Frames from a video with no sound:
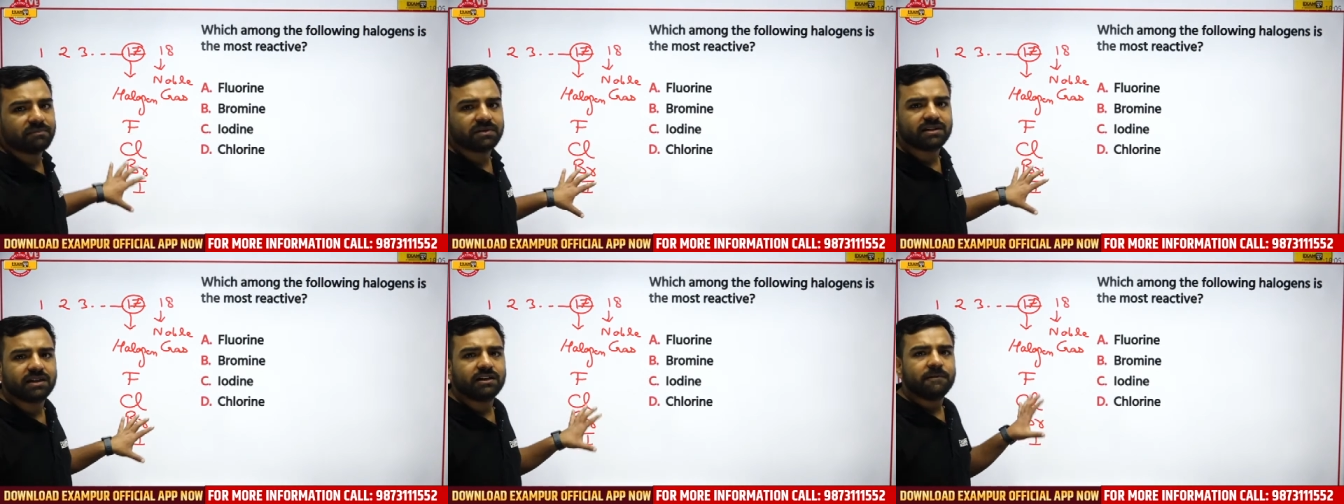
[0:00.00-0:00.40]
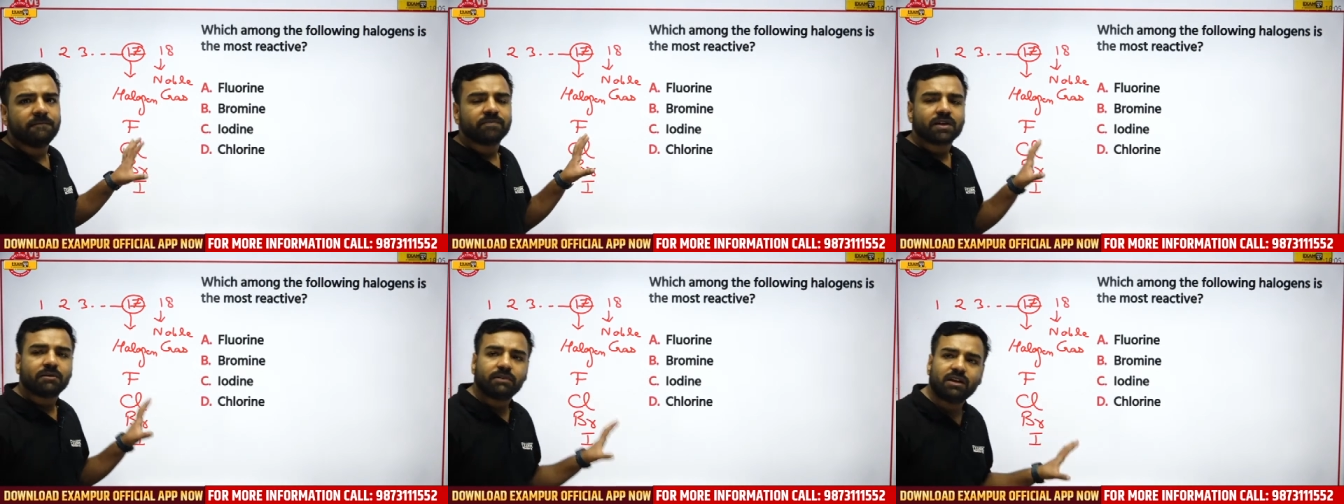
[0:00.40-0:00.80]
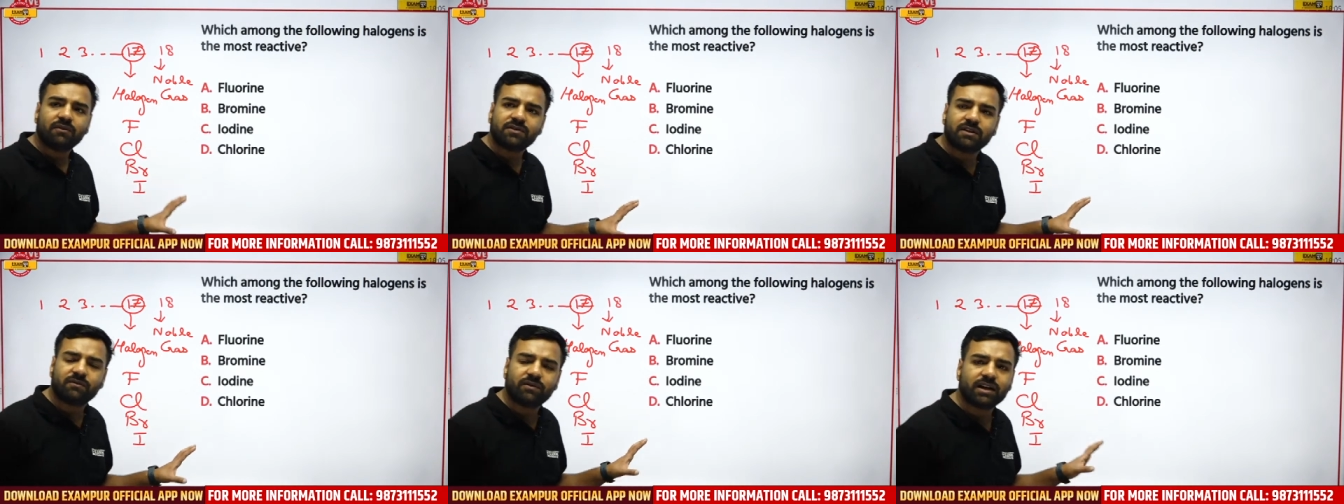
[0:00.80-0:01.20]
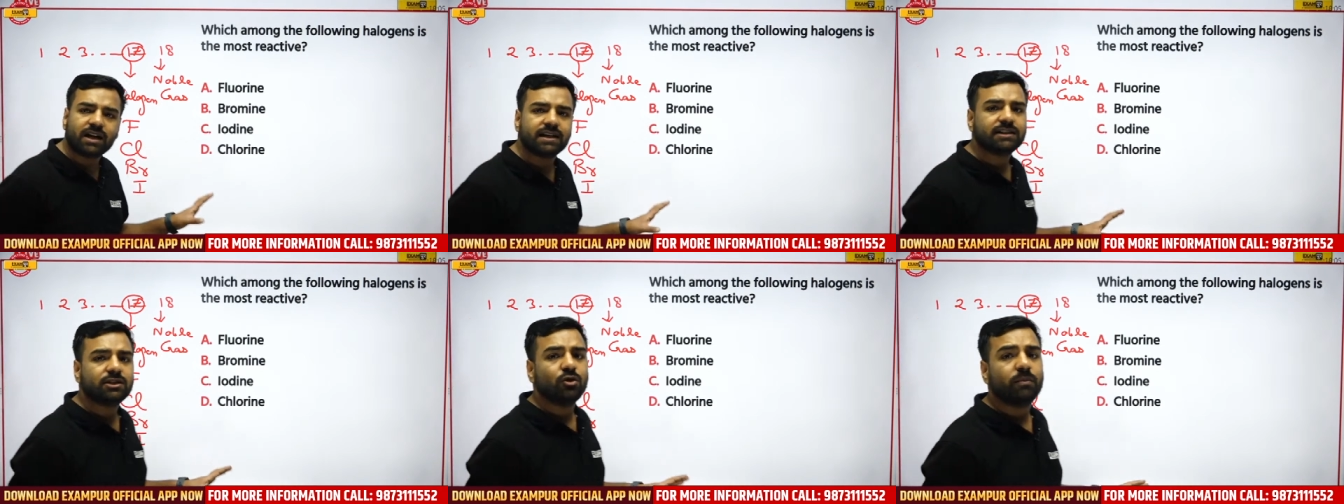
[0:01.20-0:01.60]
All these are present.
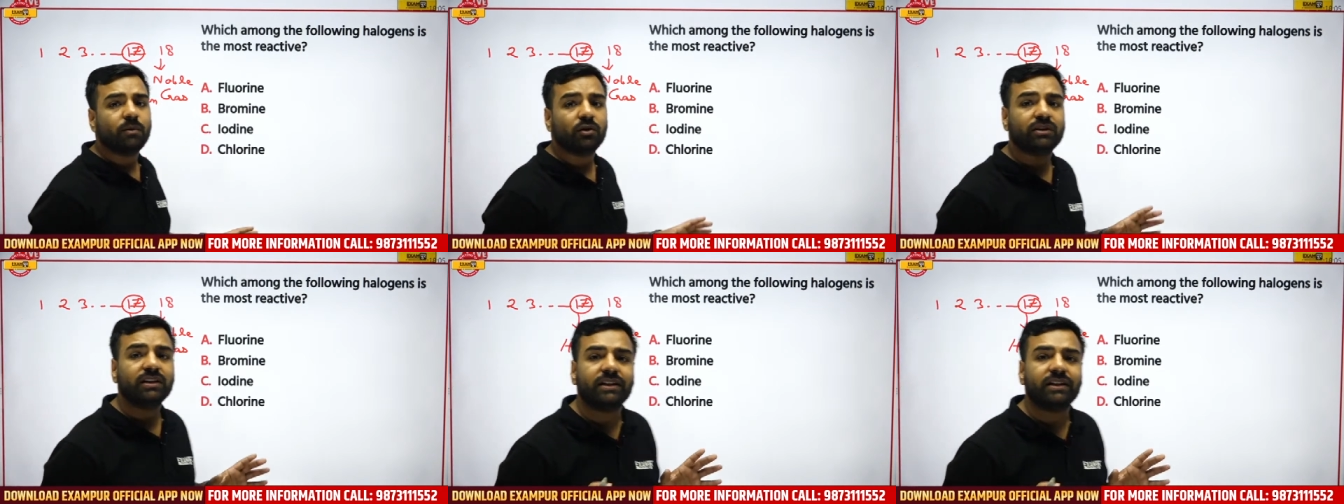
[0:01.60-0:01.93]
But if someone